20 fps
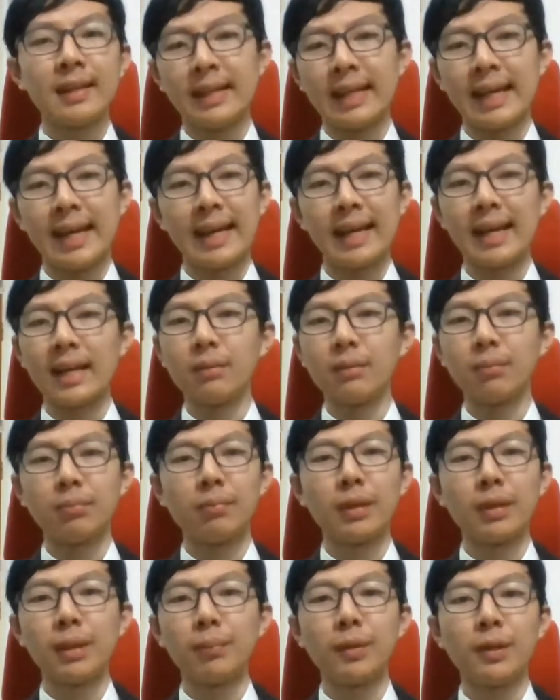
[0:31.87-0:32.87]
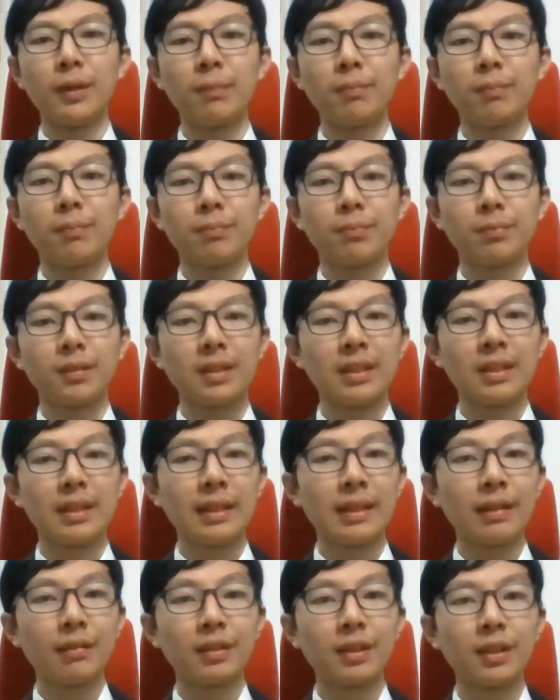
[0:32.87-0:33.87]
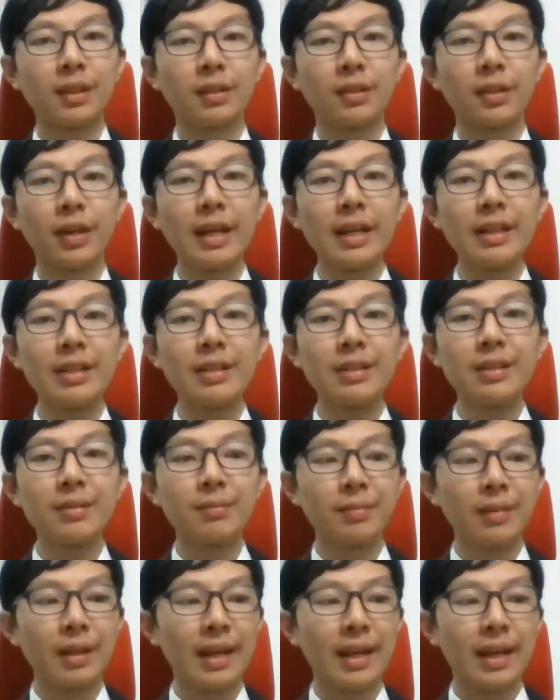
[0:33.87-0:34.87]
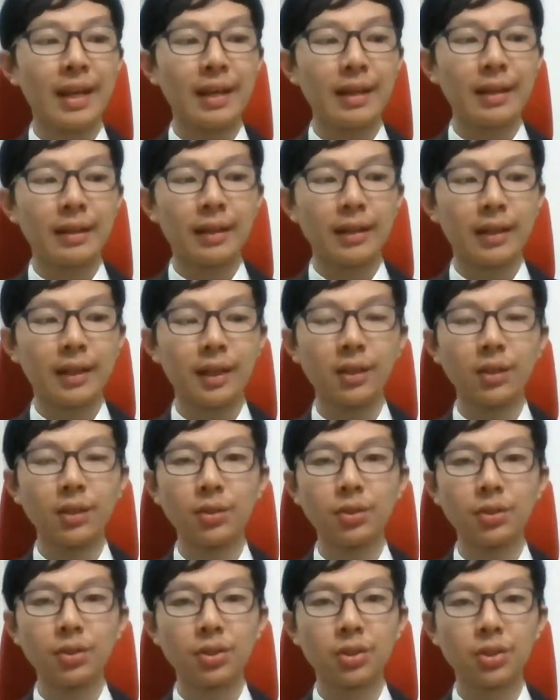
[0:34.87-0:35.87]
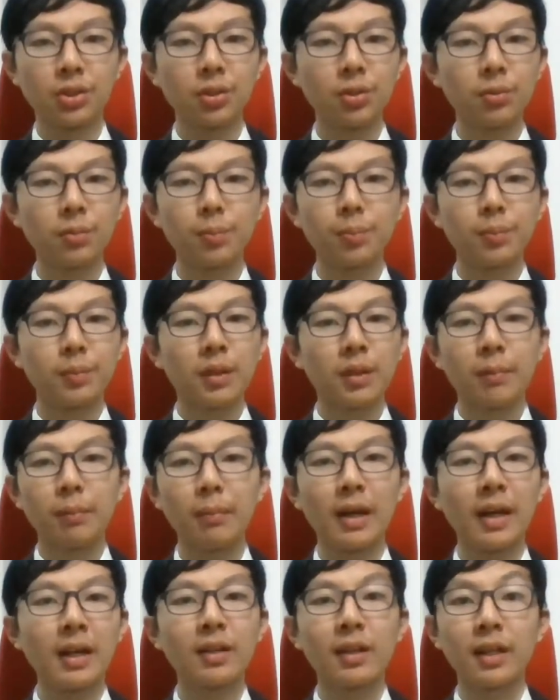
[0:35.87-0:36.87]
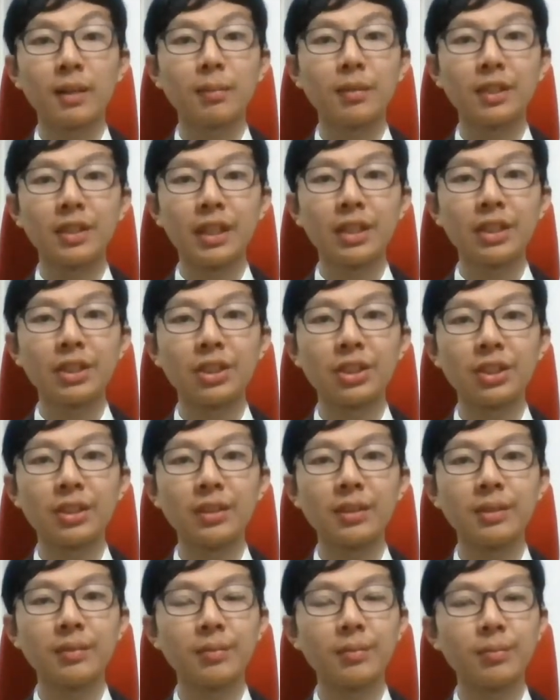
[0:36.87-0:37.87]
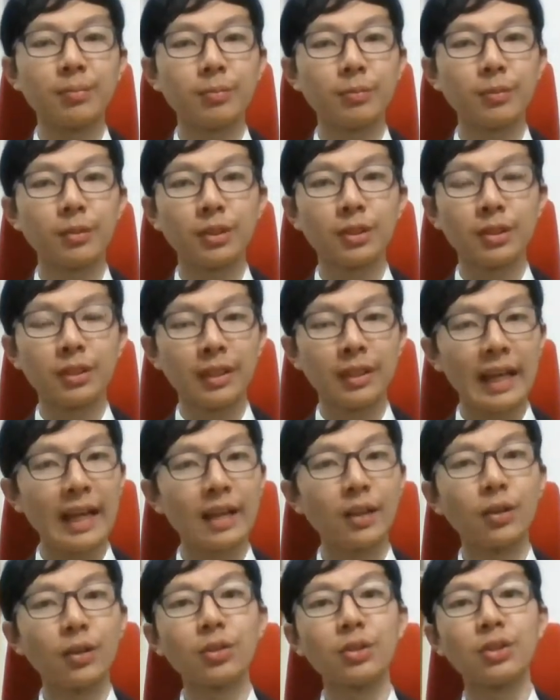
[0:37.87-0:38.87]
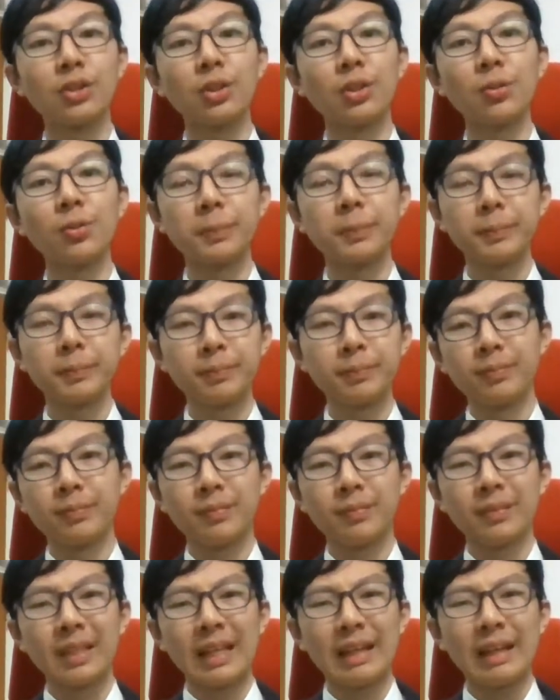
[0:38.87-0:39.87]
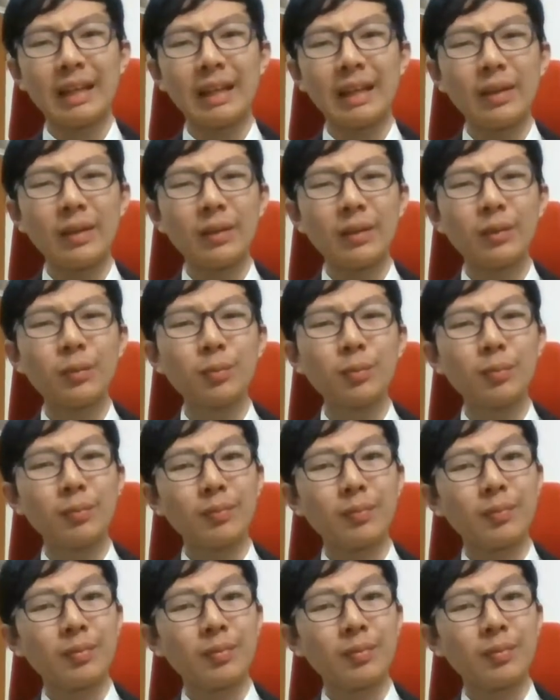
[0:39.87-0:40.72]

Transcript: and maybe give it a grade and also my recommendation and also um,